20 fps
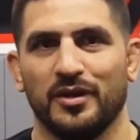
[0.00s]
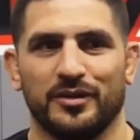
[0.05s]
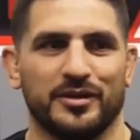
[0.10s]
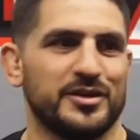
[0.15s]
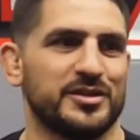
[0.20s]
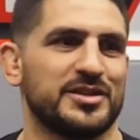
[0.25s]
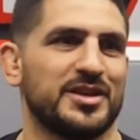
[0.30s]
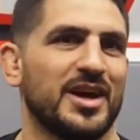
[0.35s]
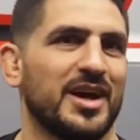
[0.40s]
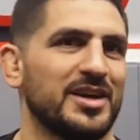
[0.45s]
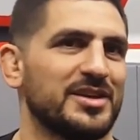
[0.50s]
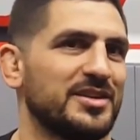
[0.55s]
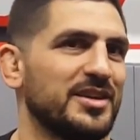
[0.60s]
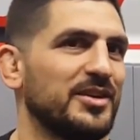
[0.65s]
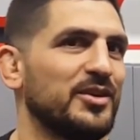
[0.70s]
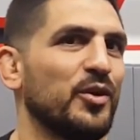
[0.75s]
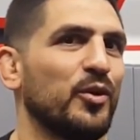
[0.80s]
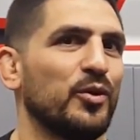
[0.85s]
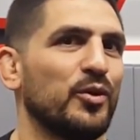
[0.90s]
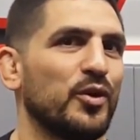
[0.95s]
there's guys
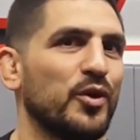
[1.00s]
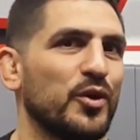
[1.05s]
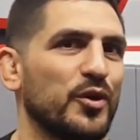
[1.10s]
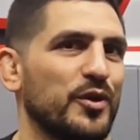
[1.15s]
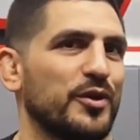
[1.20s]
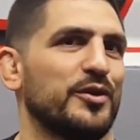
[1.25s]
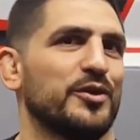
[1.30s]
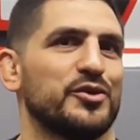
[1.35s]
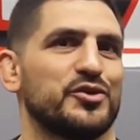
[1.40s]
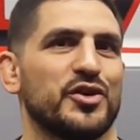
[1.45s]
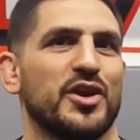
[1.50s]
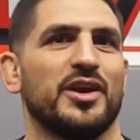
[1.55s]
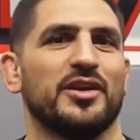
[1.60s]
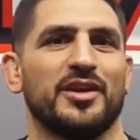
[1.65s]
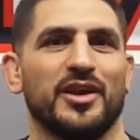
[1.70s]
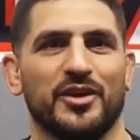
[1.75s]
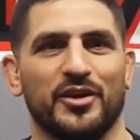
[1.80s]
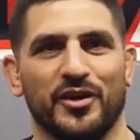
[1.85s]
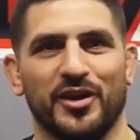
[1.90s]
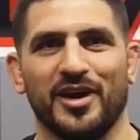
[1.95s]
that don't know you and they're trying to
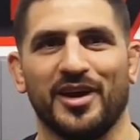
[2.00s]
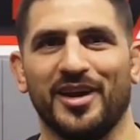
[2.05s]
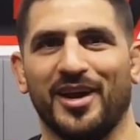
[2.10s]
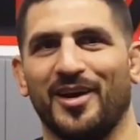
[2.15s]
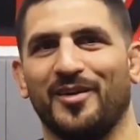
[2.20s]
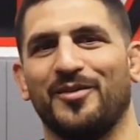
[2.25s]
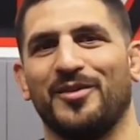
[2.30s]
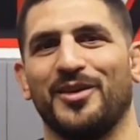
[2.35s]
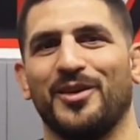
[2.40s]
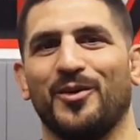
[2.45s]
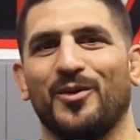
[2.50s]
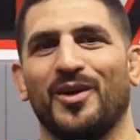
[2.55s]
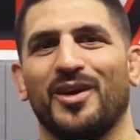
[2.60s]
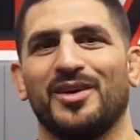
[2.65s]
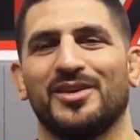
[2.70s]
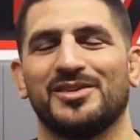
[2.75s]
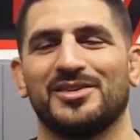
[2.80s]
take your head off in a way.